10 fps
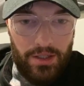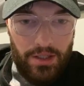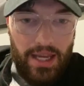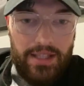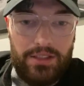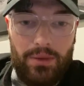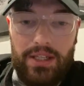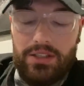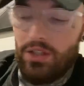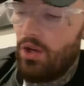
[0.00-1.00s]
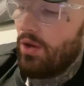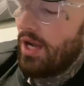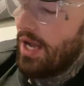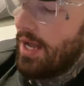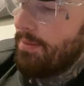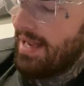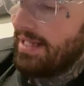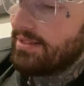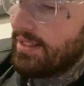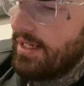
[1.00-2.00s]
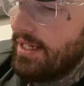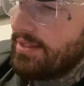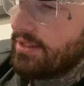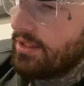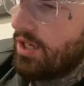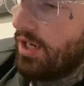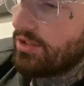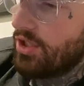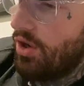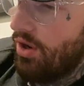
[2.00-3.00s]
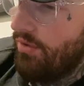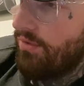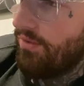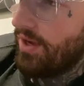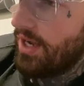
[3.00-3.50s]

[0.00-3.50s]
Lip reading: Yeah, sweet. So as it cut off,